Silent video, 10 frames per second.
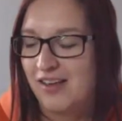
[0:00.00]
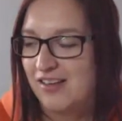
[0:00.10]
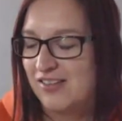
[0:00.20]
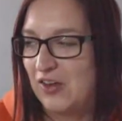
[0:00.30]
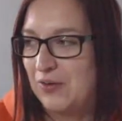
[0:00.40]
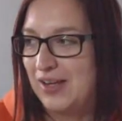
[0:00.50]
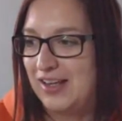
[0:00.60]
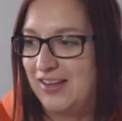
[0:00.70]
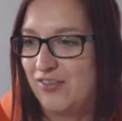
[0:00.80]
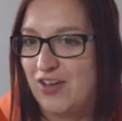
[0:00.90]
So it
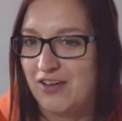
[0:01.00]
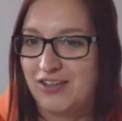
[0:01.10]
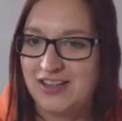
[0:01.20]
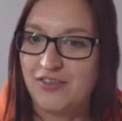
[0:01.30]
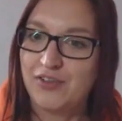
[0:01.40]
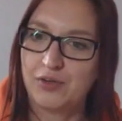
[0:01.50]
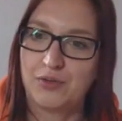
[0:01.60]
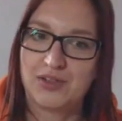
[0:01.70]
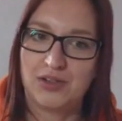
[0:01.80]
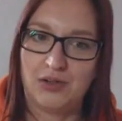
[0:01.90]
is very
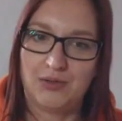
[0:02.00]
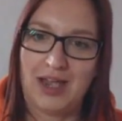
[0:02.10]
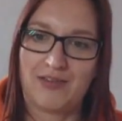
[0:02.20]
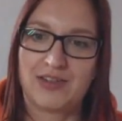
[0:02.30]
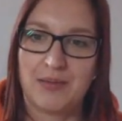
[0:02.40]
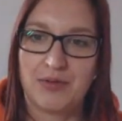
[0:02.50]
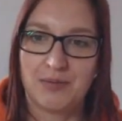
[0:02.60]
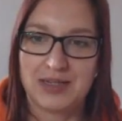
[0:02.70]
difficult to have separate